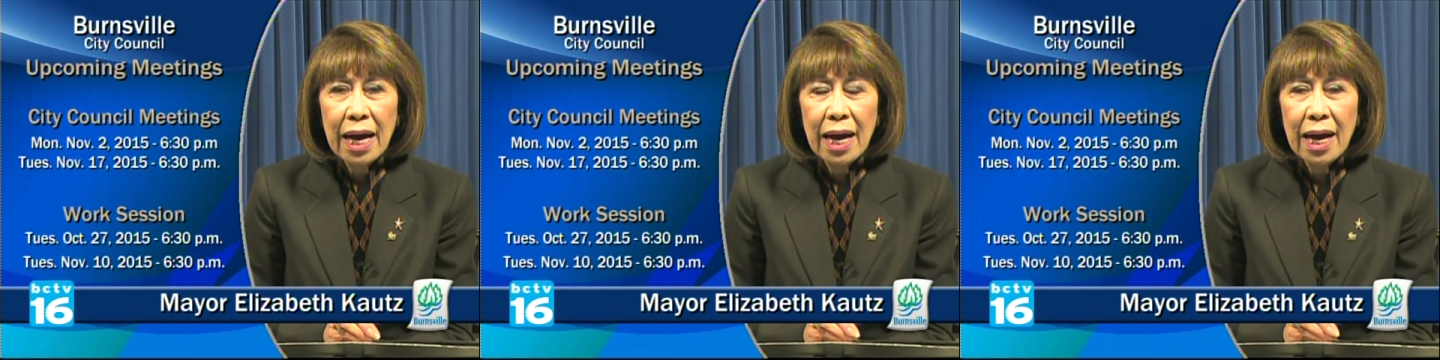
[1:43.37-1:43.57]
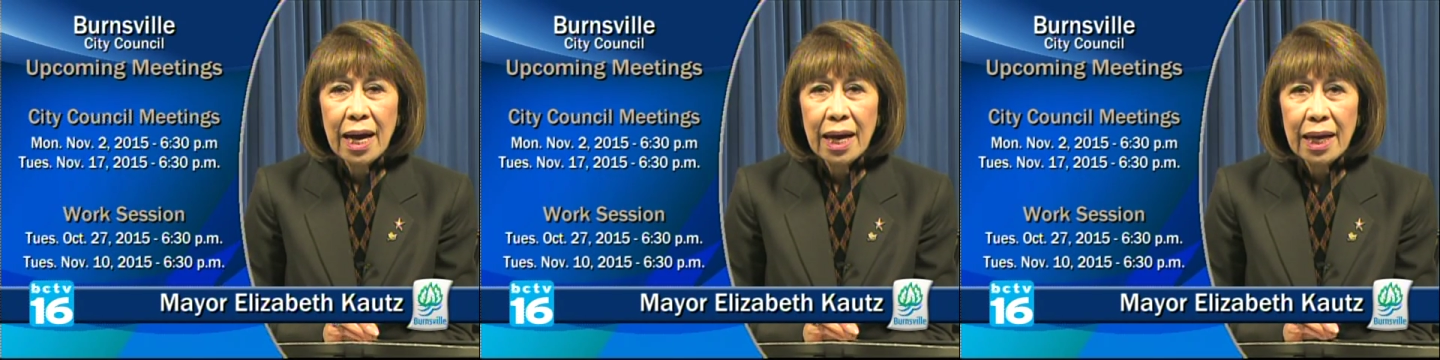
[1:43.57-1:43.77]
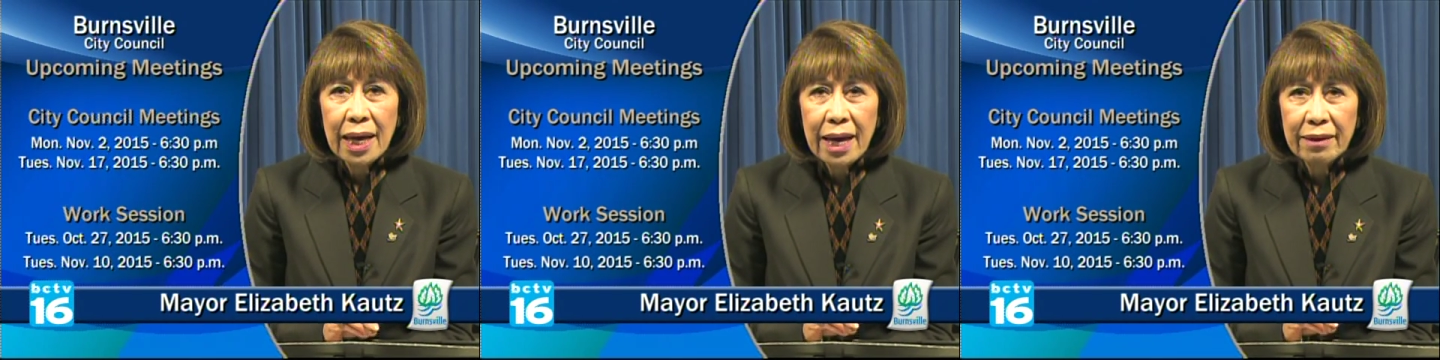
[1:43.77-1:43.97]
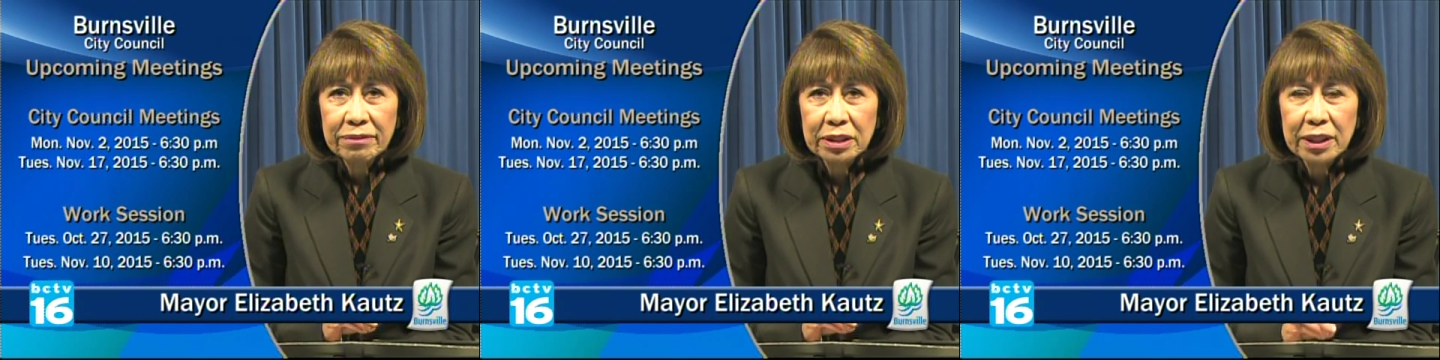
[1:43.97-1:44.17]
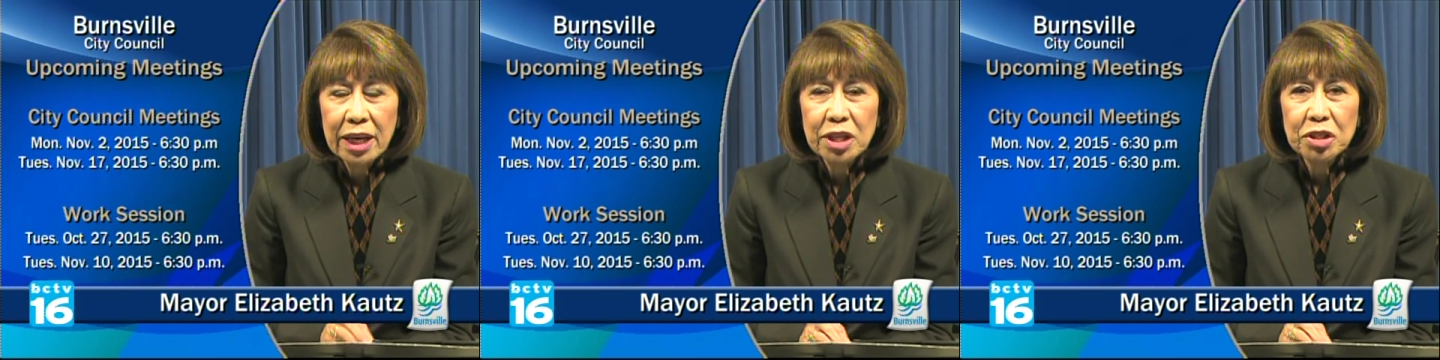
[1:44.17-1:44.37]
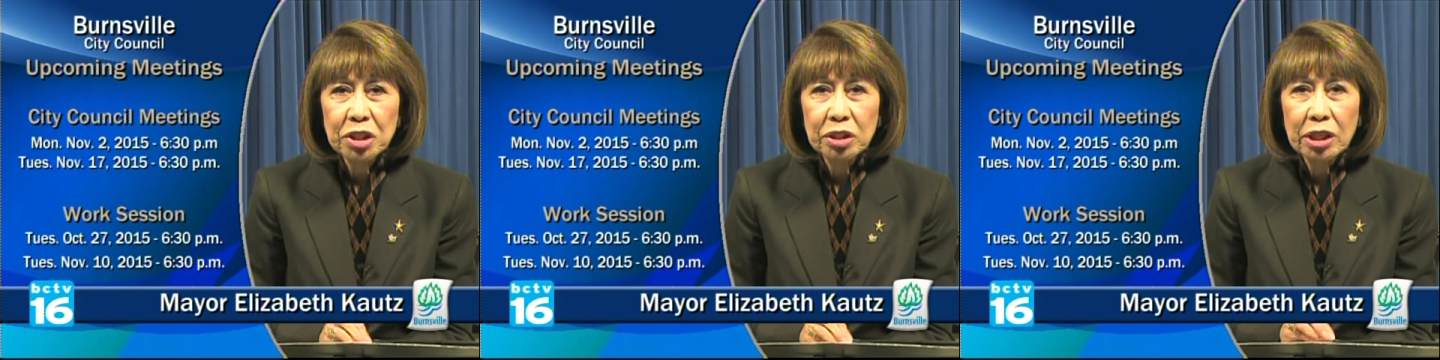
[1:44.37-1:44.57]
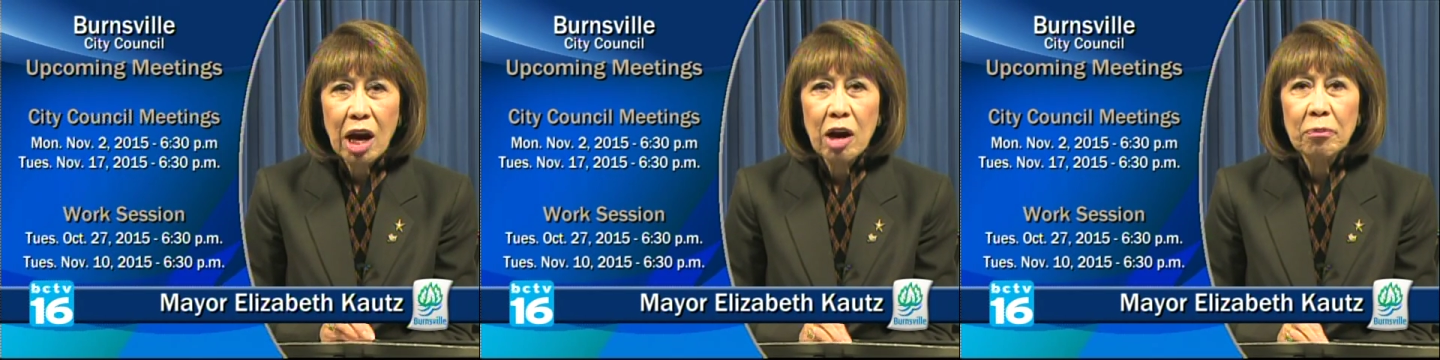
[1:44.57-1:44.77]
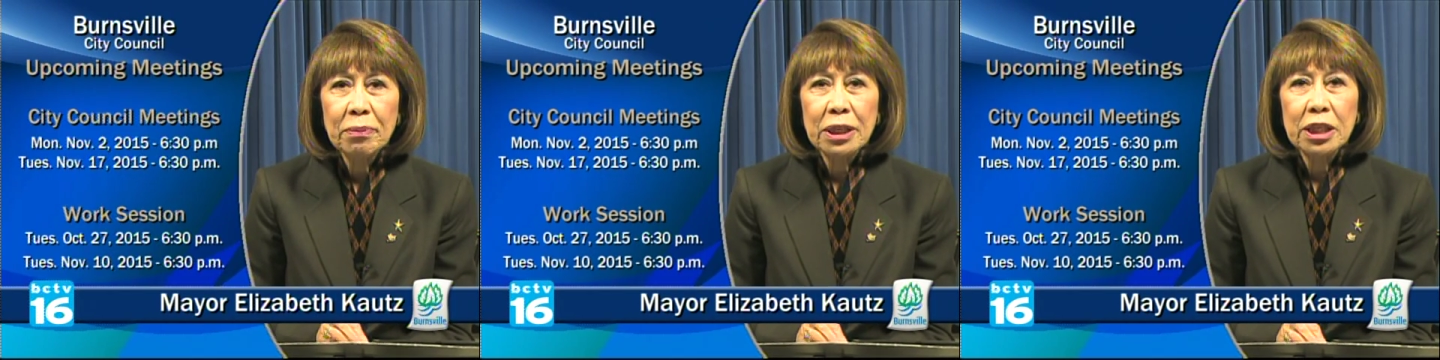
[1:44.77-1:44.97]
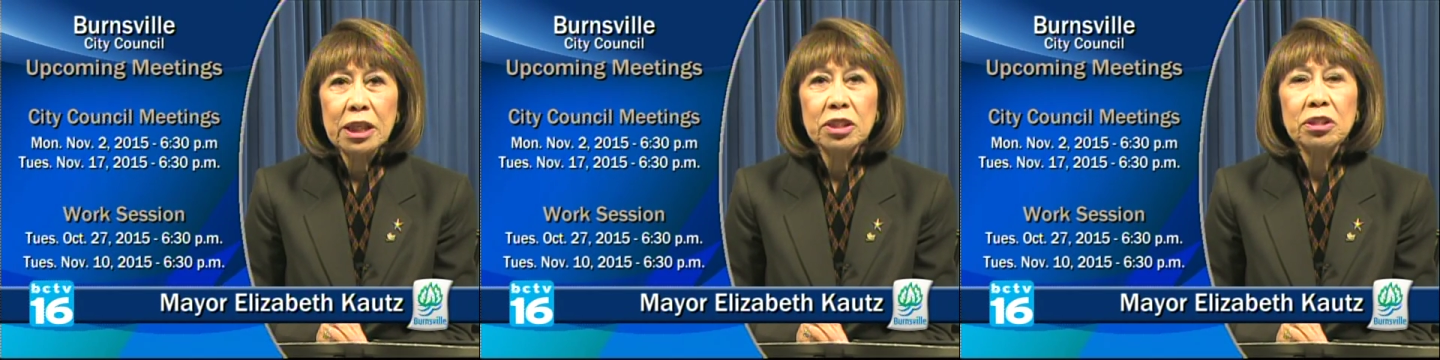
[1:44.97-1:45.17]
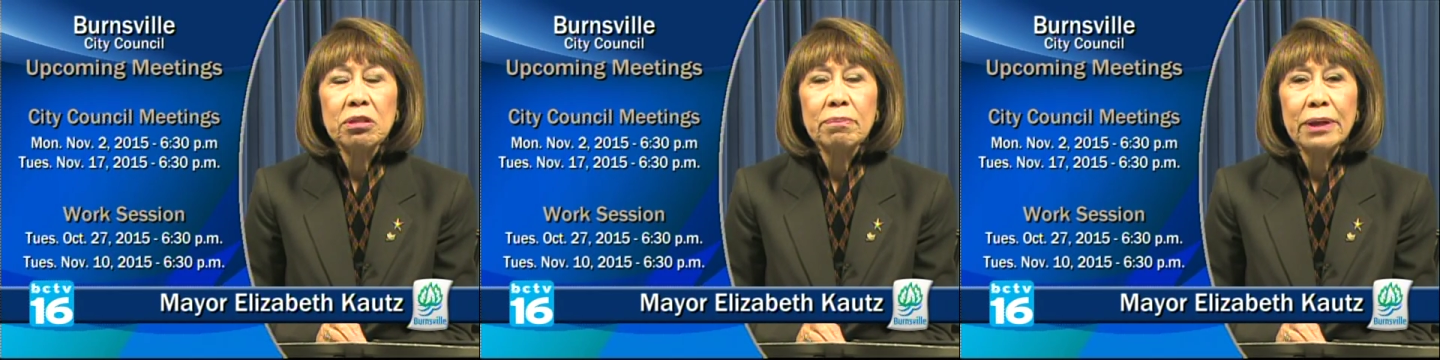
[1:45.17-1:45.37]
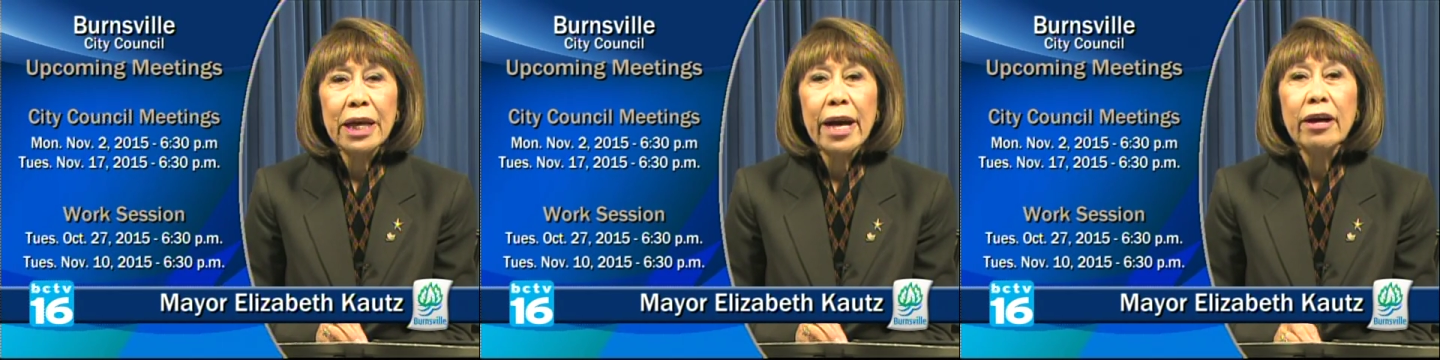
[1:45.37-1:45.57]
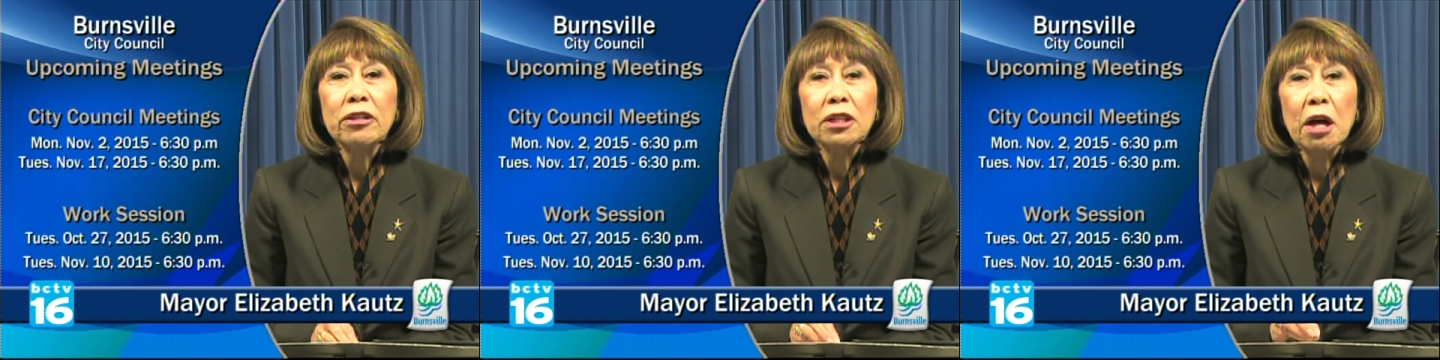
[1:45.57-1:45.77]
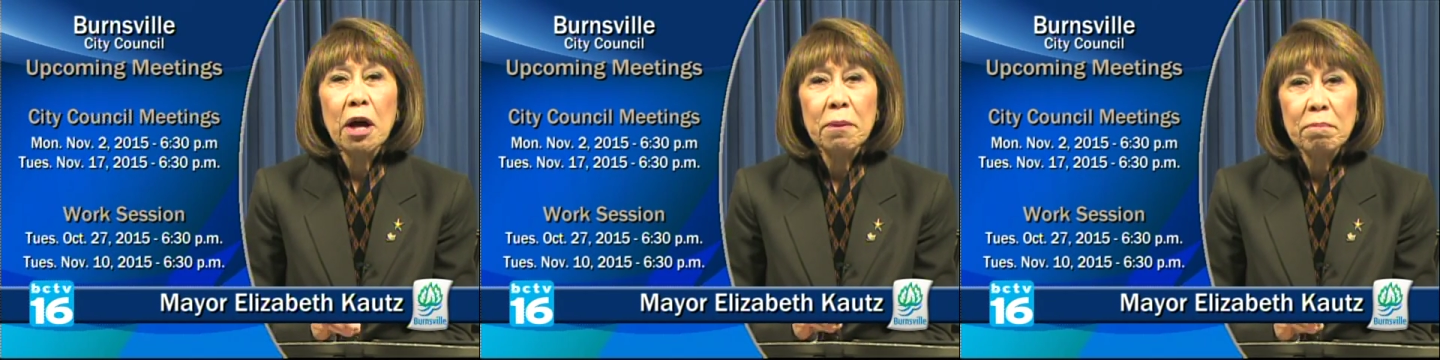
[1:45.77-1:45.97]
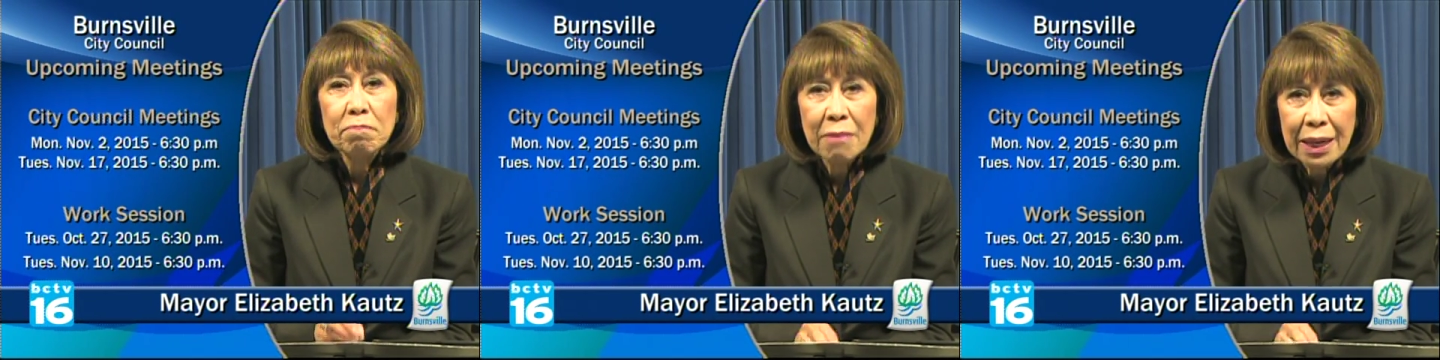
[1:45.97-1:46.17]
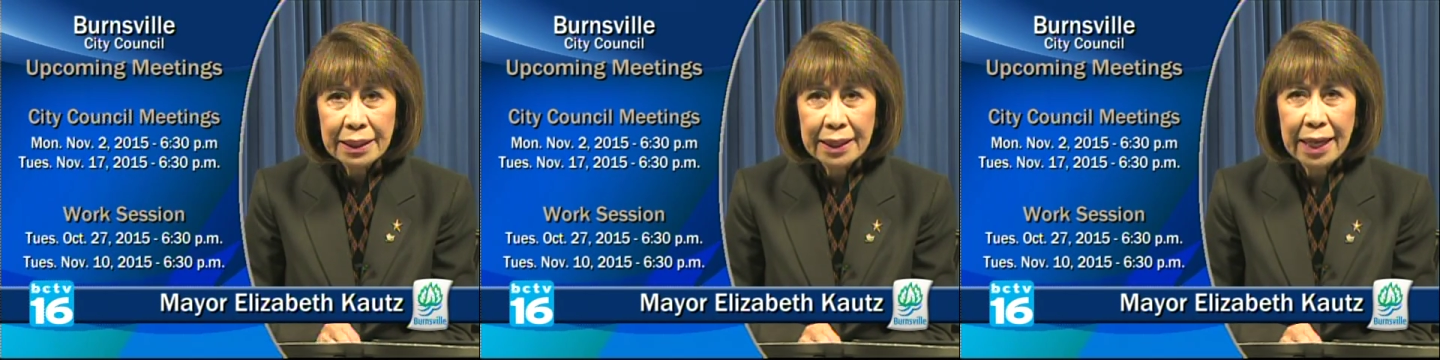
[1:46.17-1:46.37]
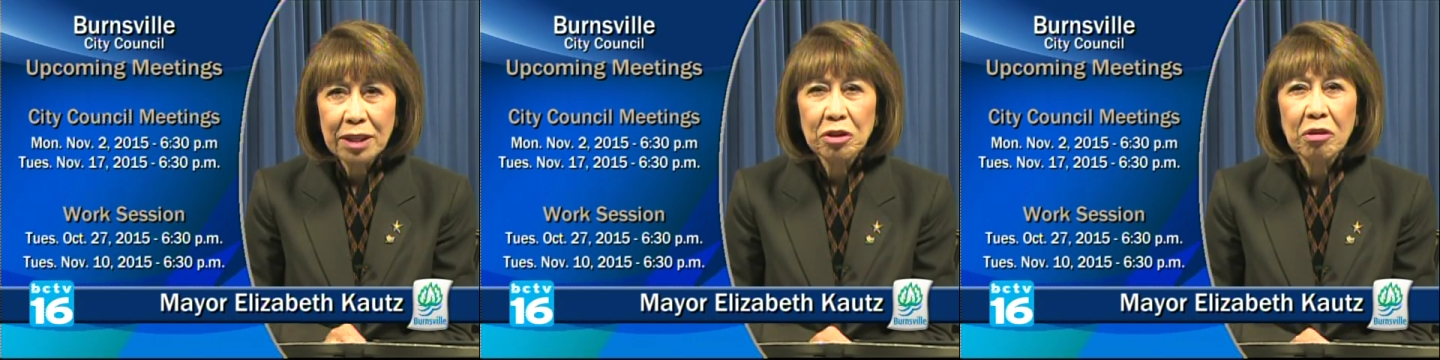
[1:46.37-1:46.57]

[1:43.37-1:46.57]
have scheduled our meeting to be held on Monday,